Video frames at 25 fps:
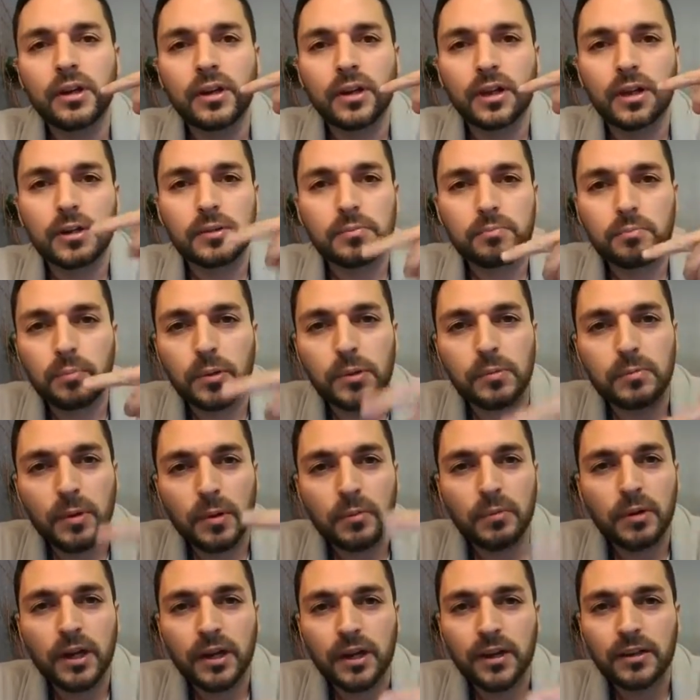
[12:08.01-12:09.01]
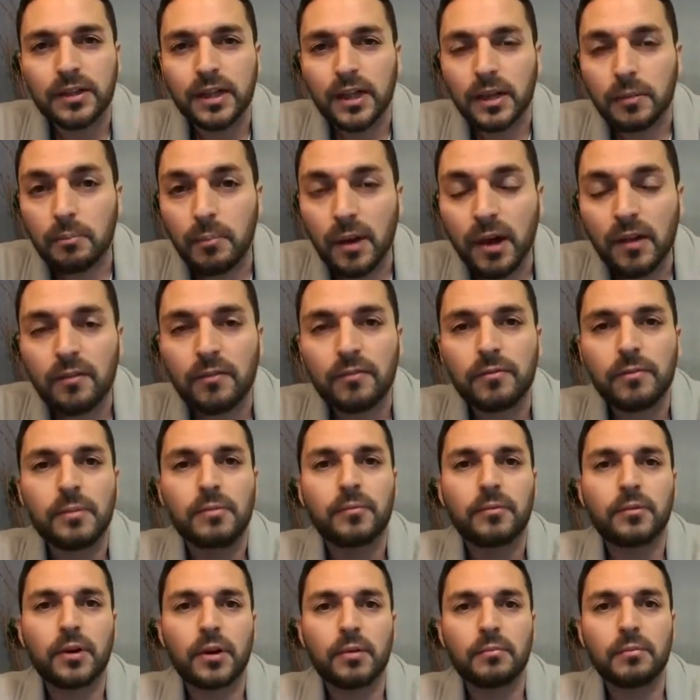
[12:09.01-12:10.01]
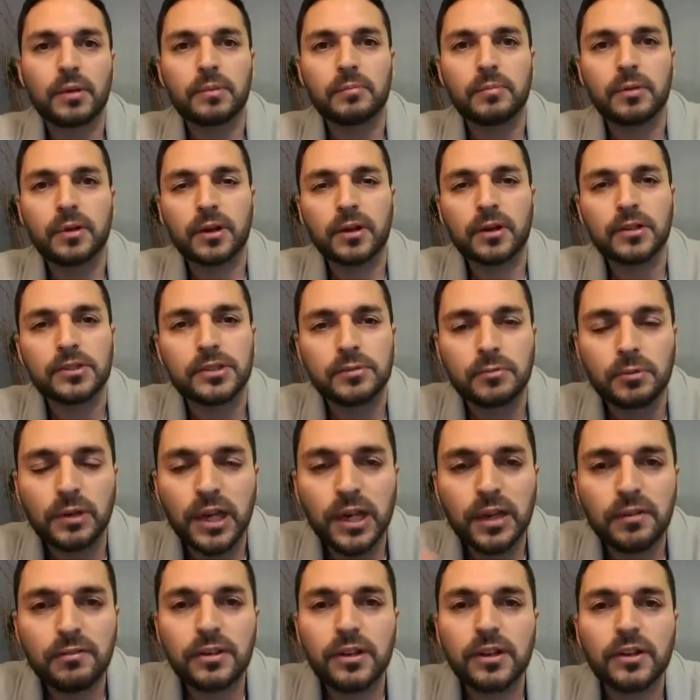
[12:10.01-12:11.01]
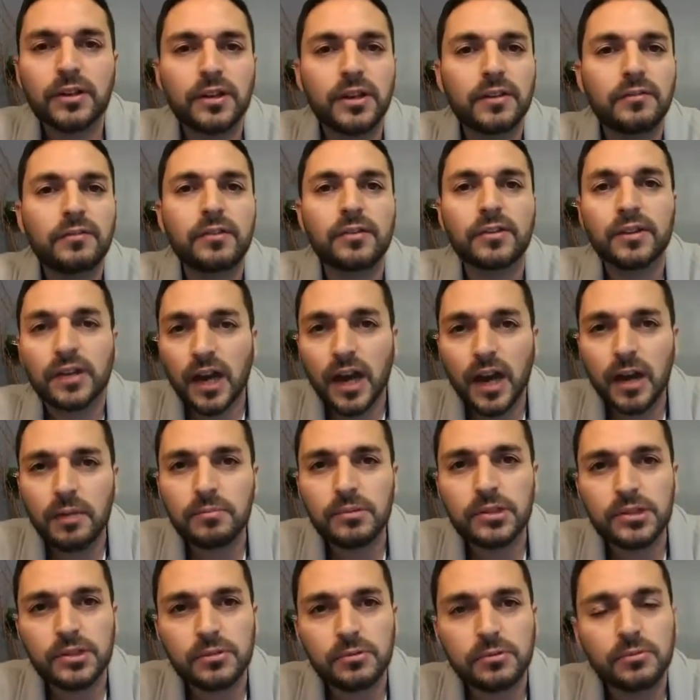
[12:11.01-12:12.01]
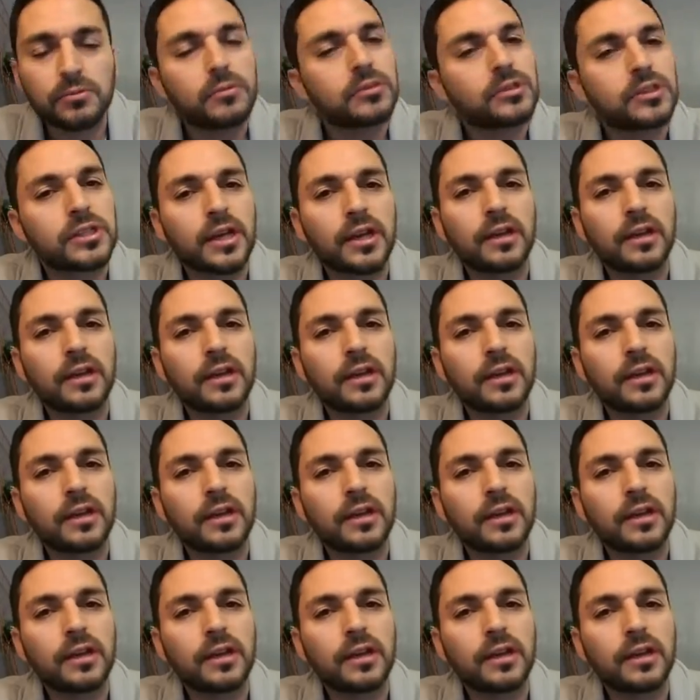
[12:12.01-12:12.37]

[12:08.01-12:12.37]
it's probably gonna take months before I meet, because we live in the different time zones,